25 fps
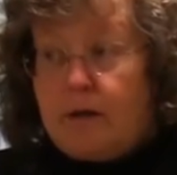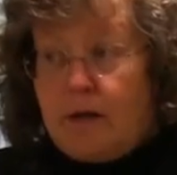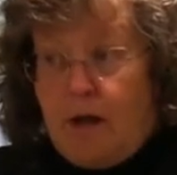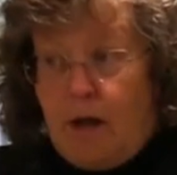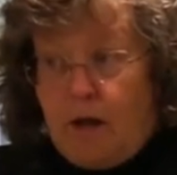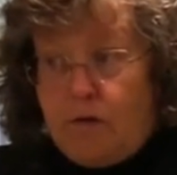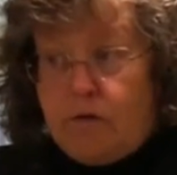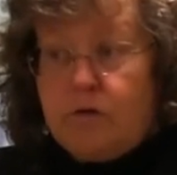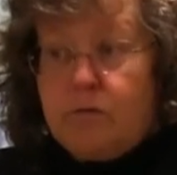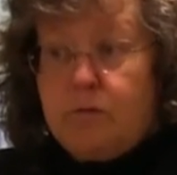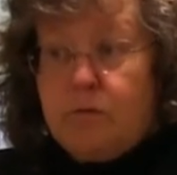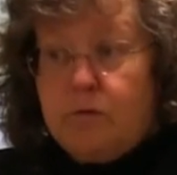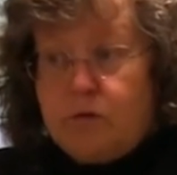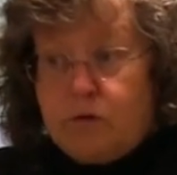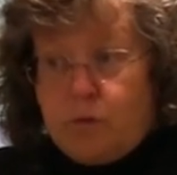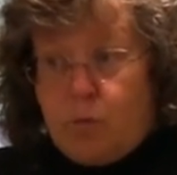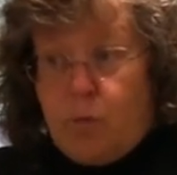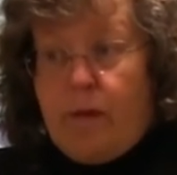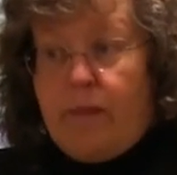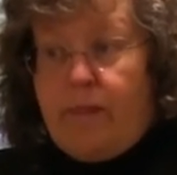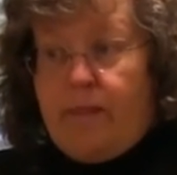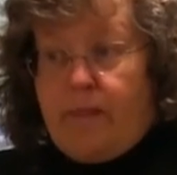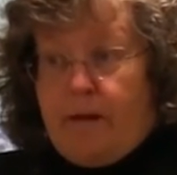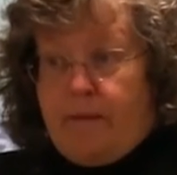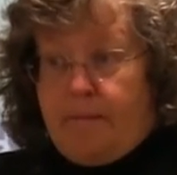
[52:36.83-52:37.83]
The customer is
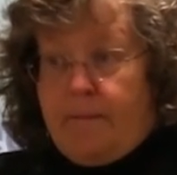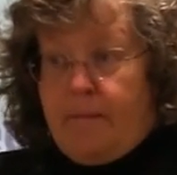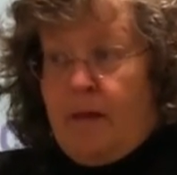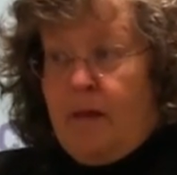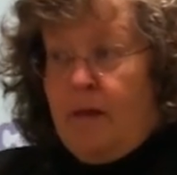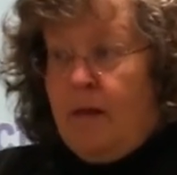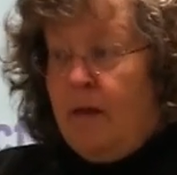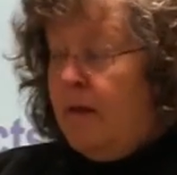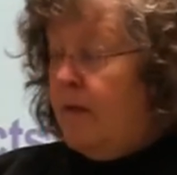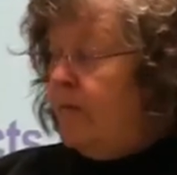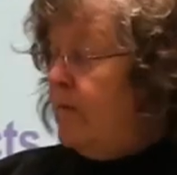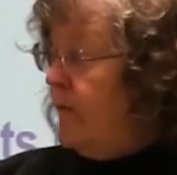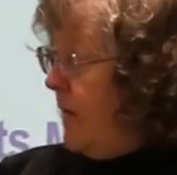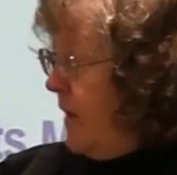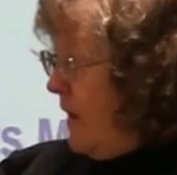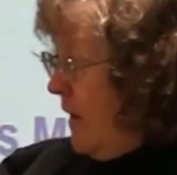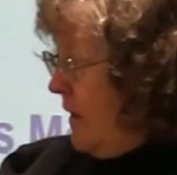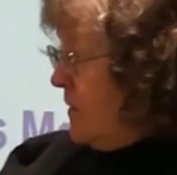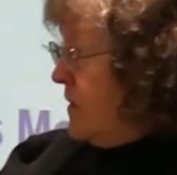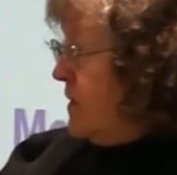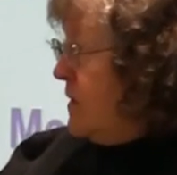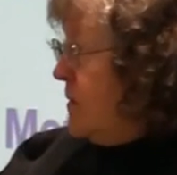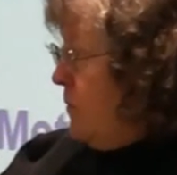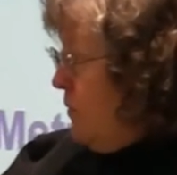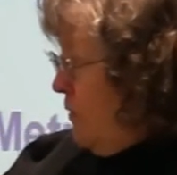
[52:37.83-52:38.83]
with them. The
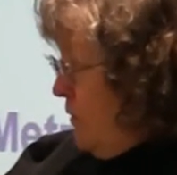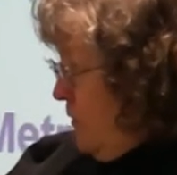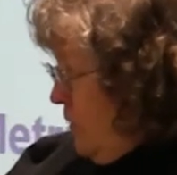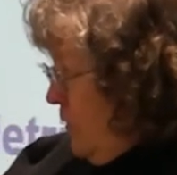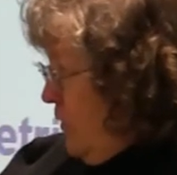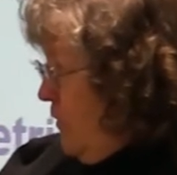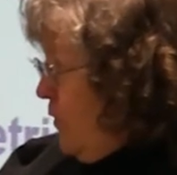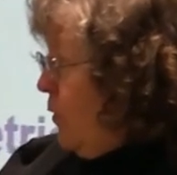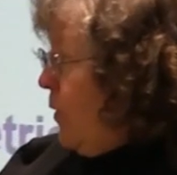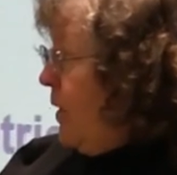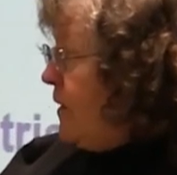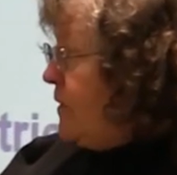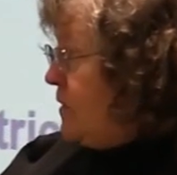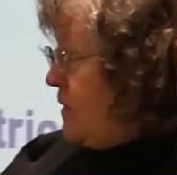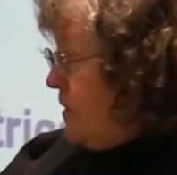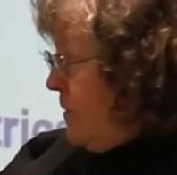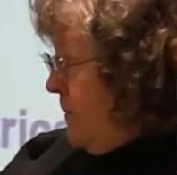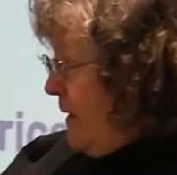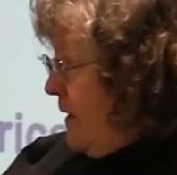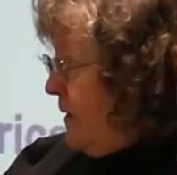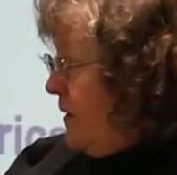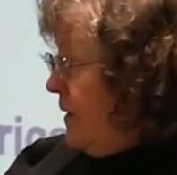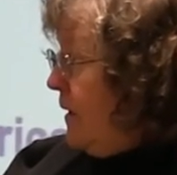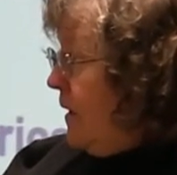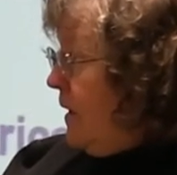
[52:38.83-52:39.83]
customer, your question
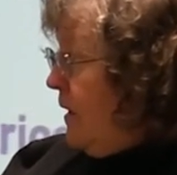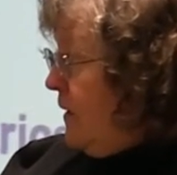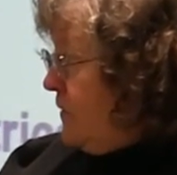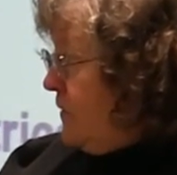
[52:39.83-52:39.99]
about the